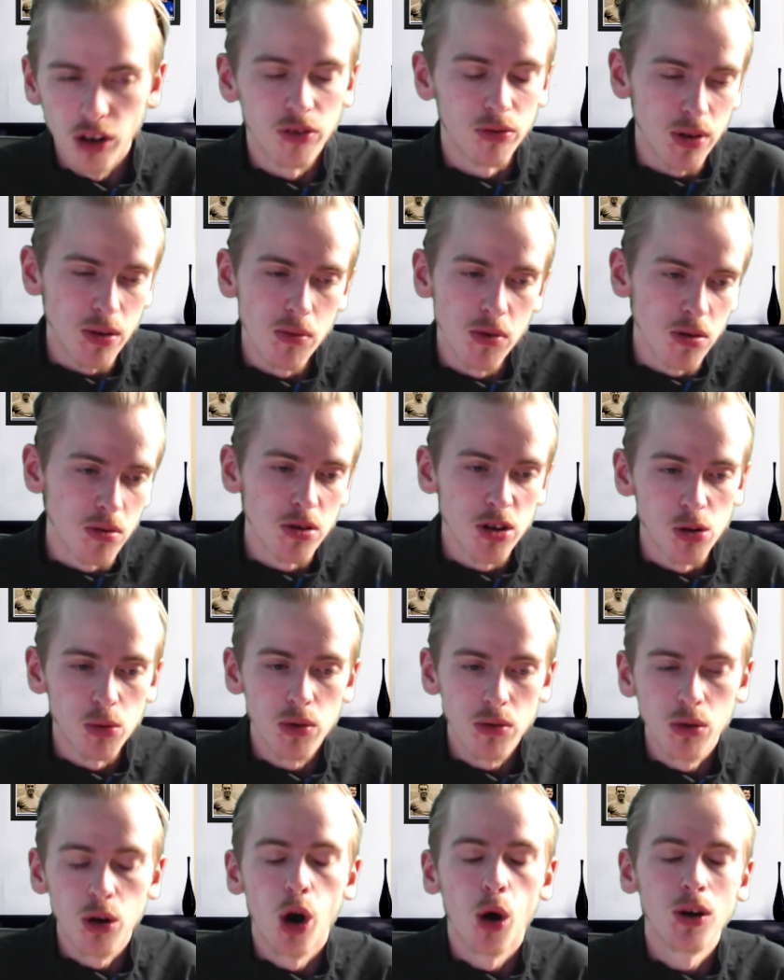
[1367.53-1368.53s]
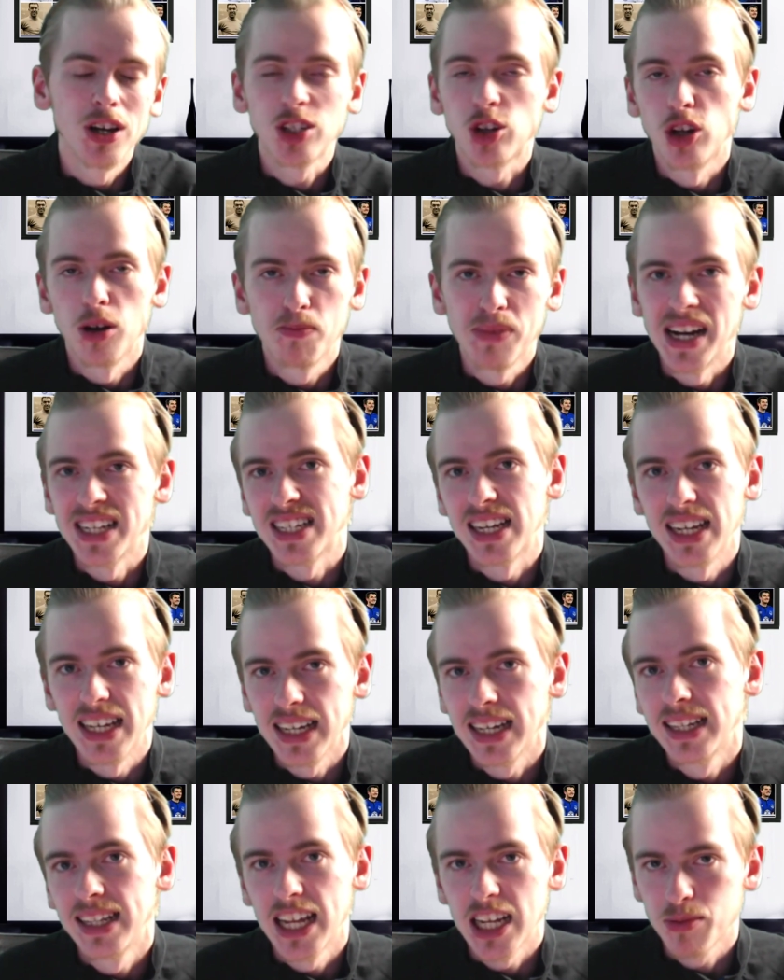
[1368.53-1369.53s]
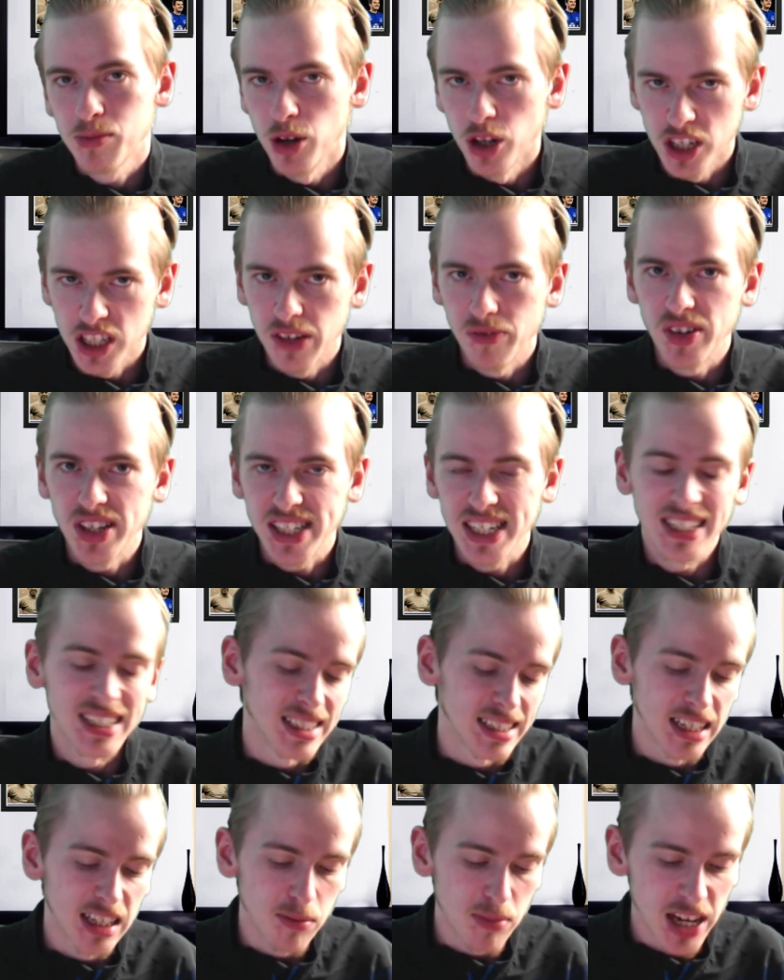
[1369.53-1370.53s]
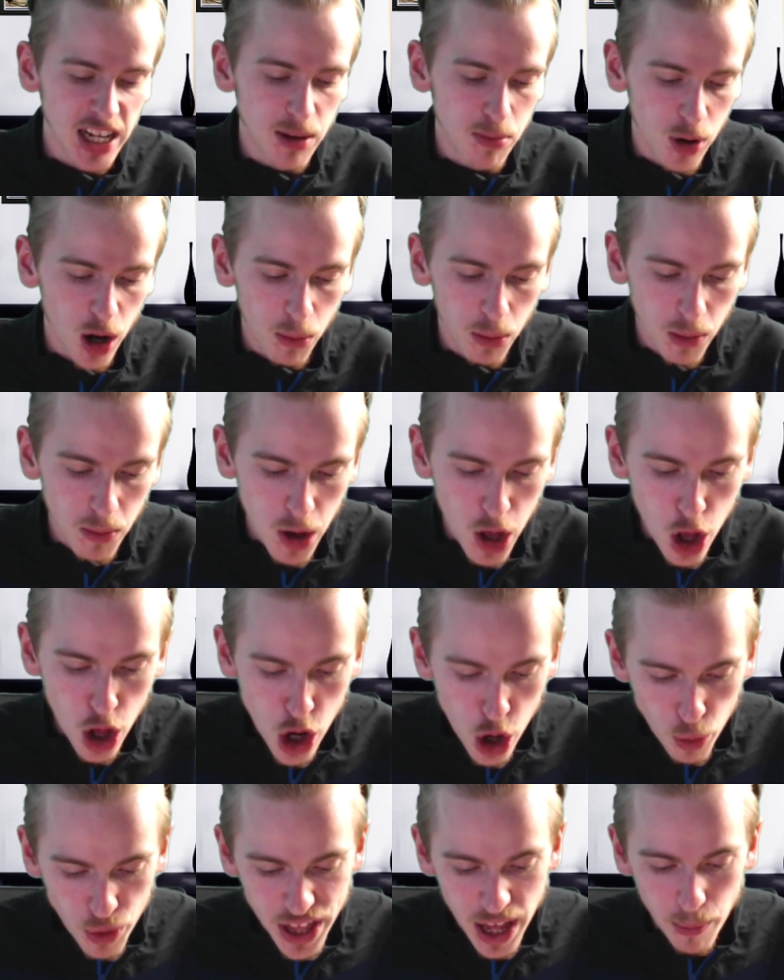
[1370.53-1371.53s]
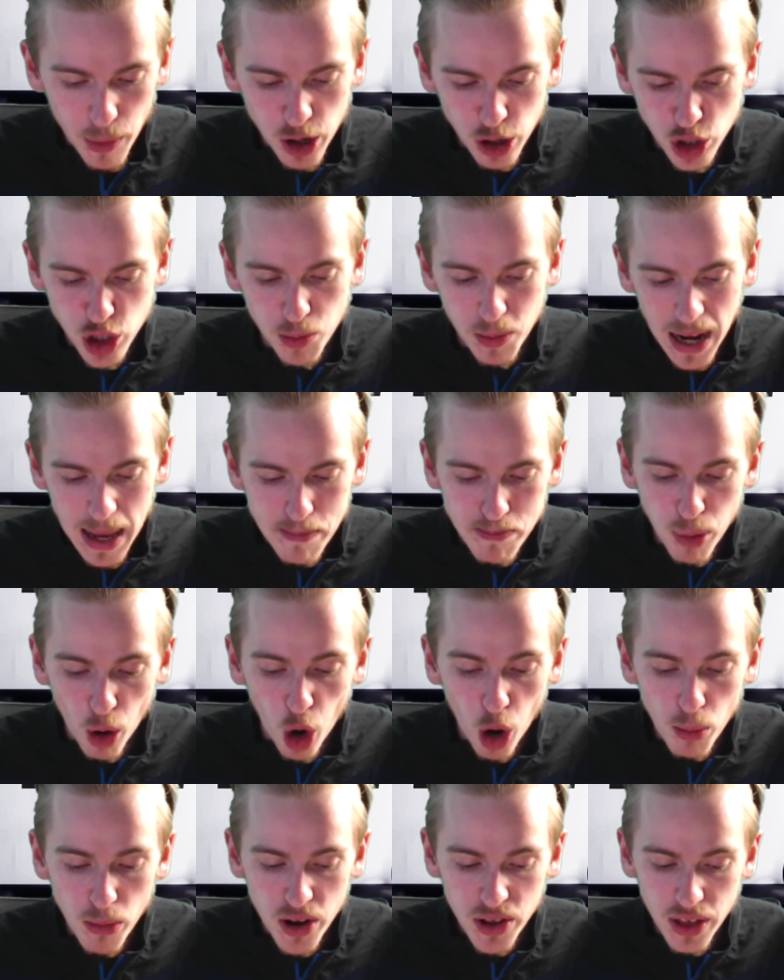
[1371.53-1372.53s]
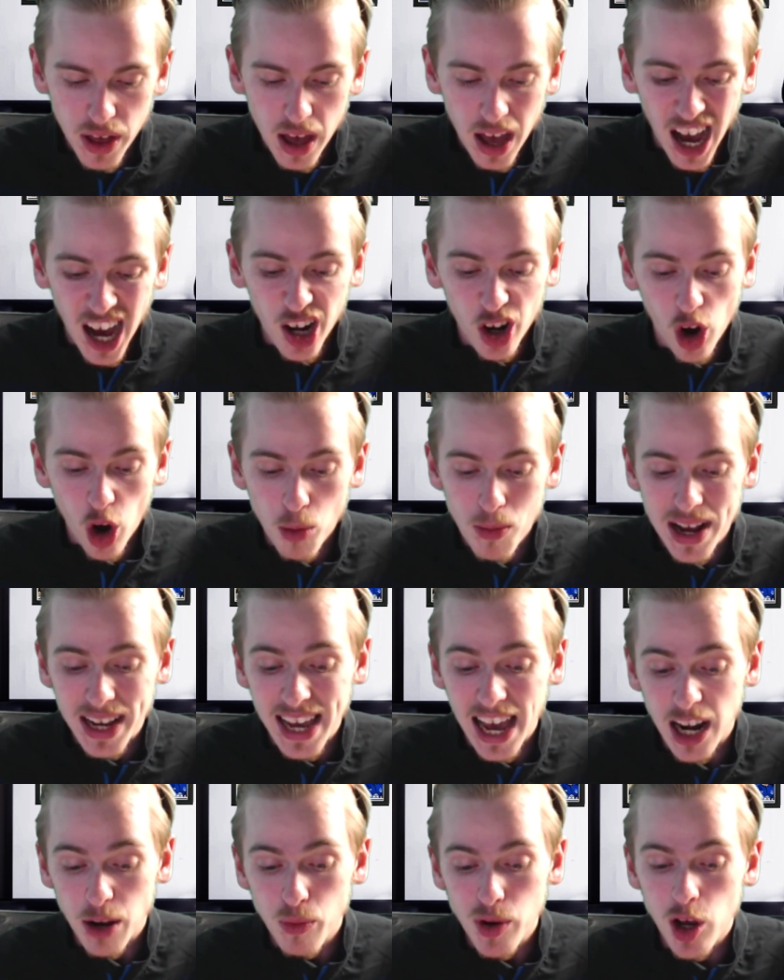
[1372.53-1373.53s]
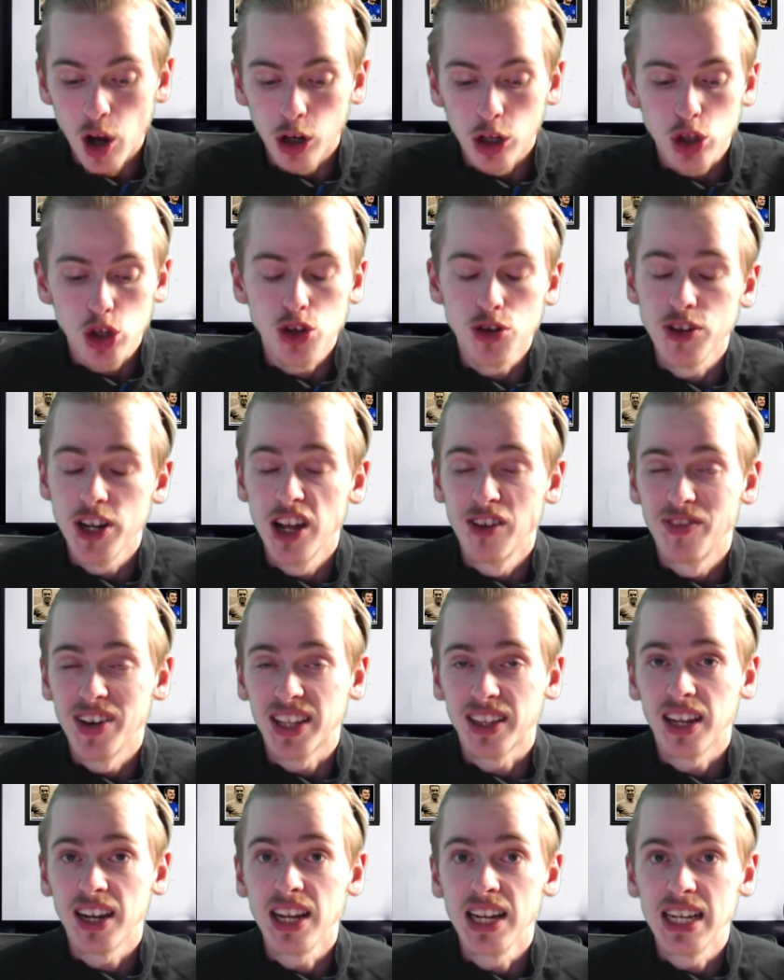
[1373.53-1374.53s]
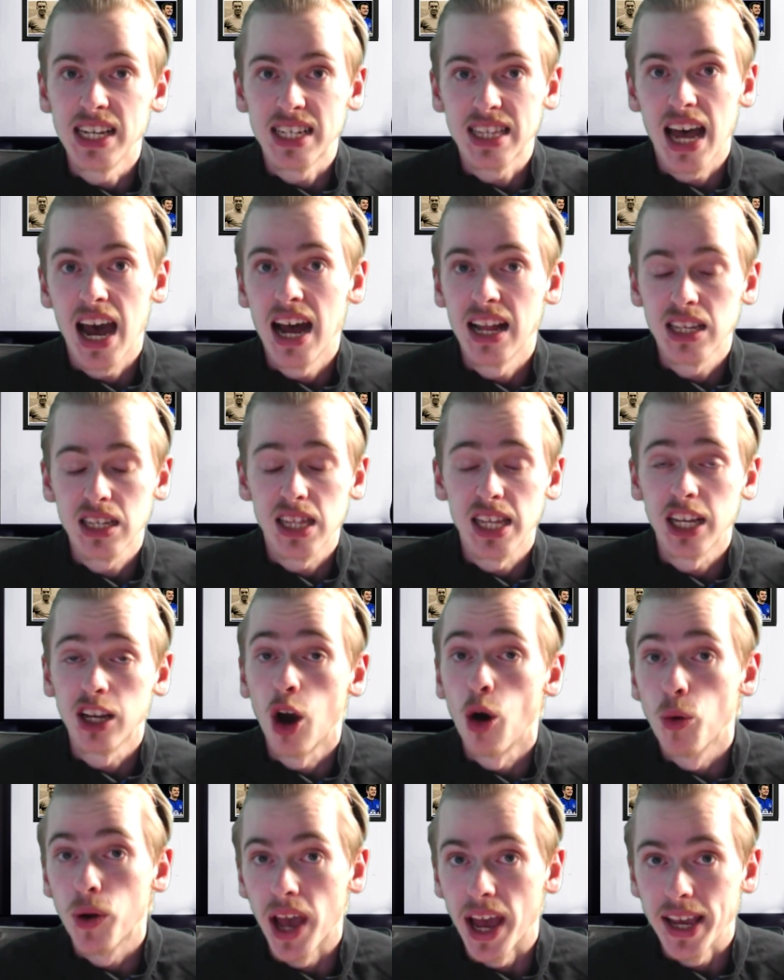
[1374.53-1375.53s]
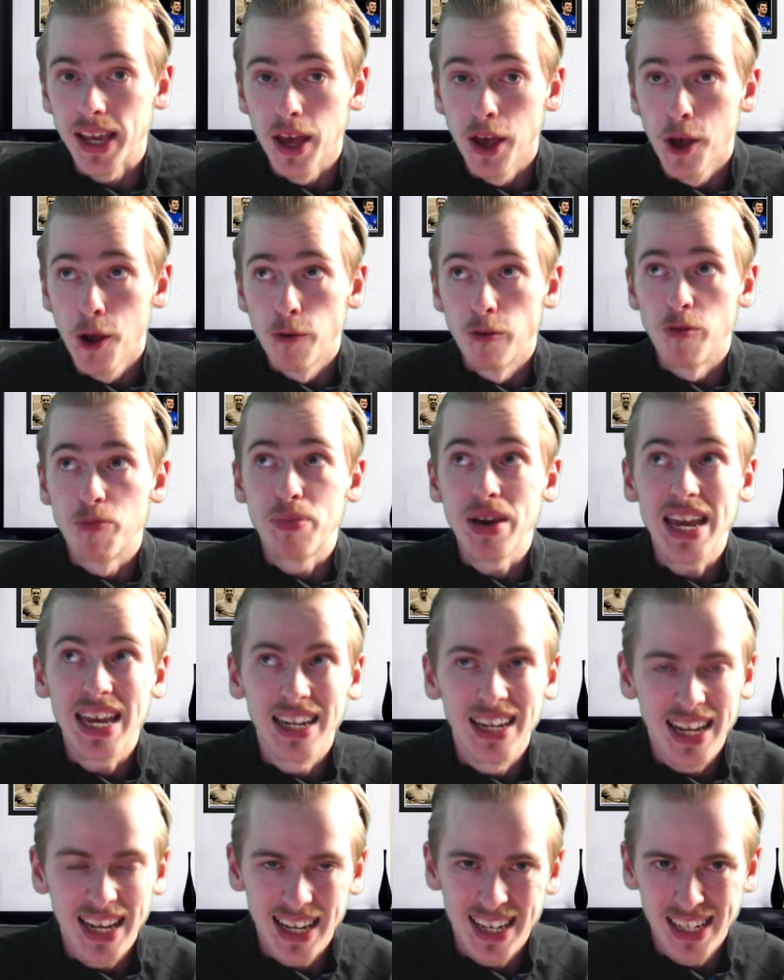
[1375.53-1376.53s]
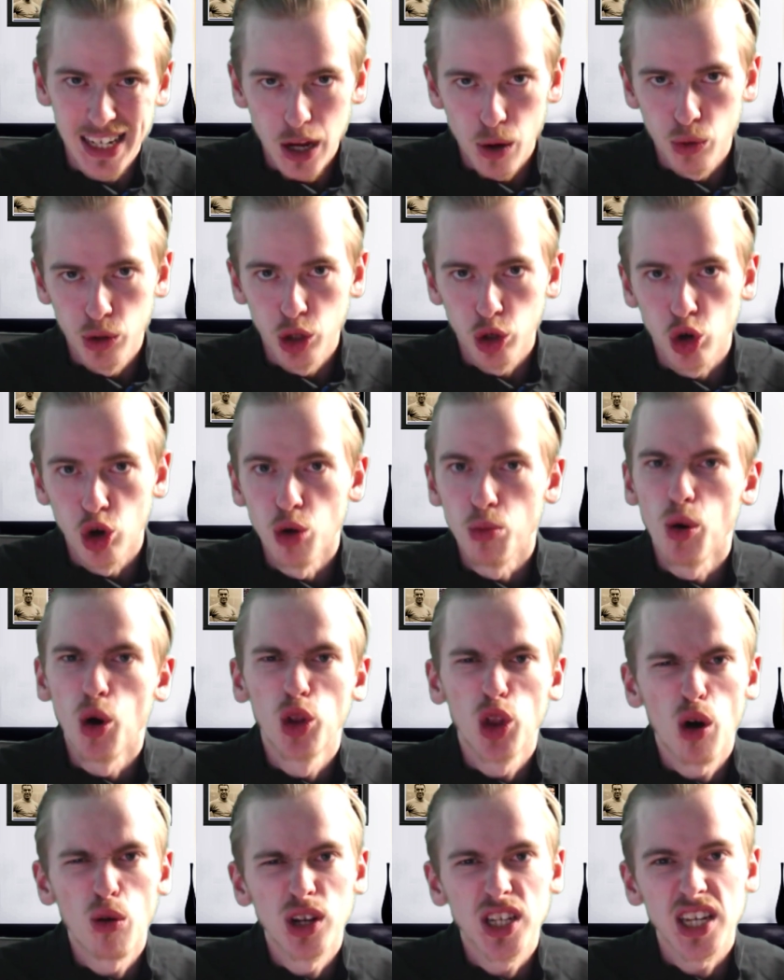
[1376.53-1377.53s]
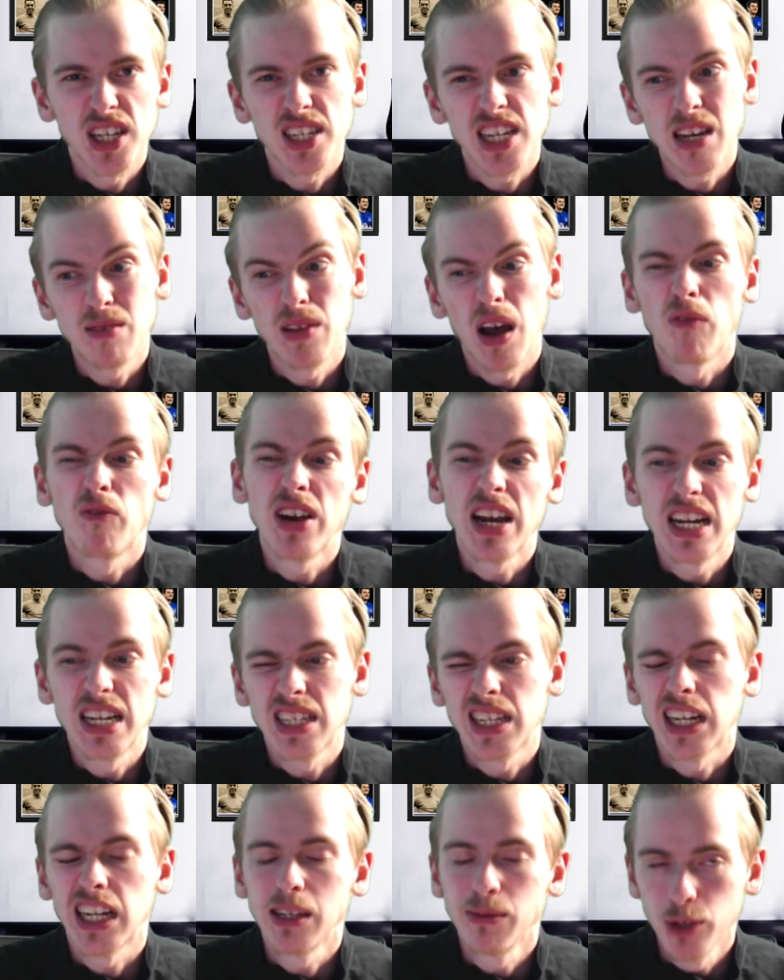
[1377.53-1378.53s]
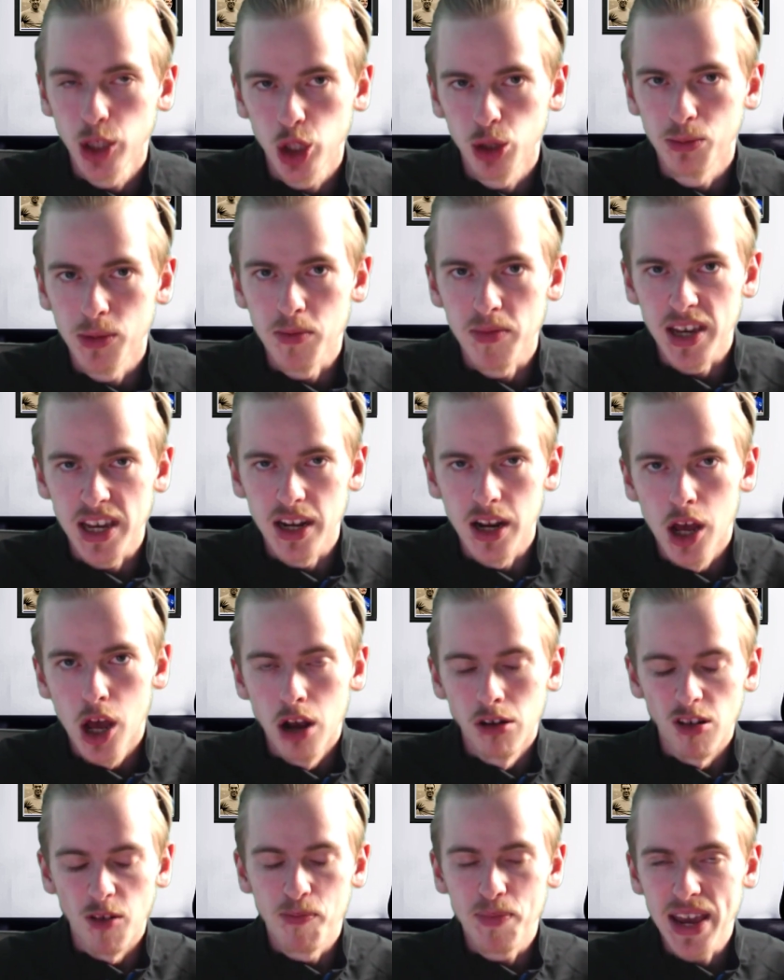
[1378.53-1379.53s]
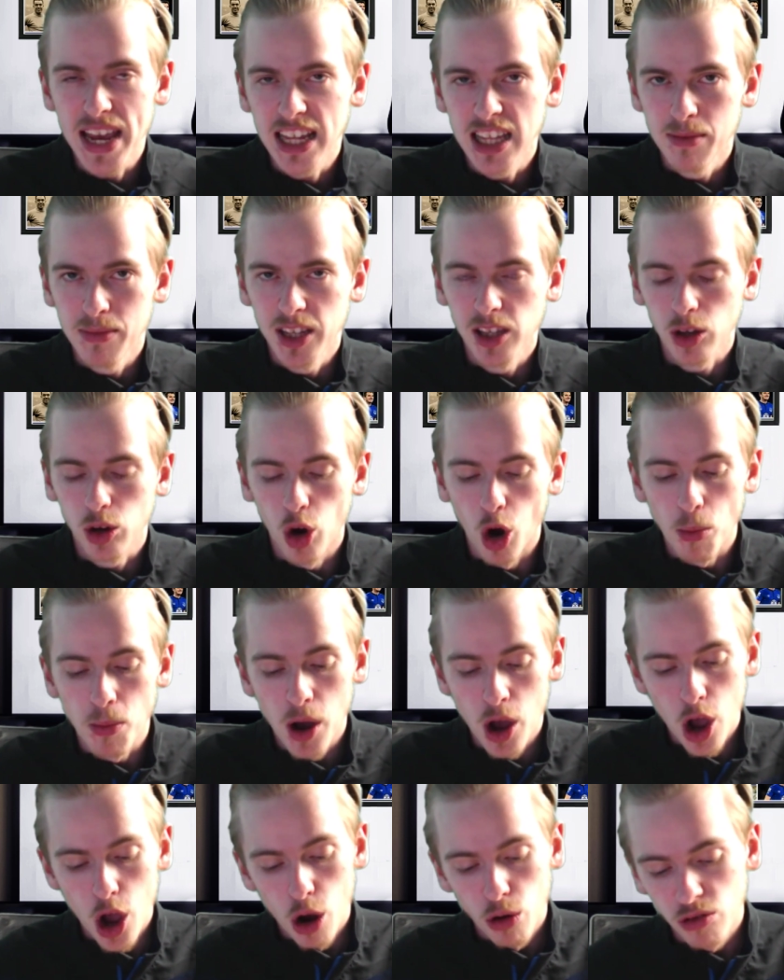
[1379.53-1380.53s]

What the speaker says: We were always going to batter Lincoln, let's be honest. If we didn't, there'd have been a problem. We then went on to play Bournemouth at home again, and we got a 2-0 victory, and you started to think, okay, we've beaten Lincoln now in the Cup, although it's a team that realistically we should be beating. We've beaten them in the Cup.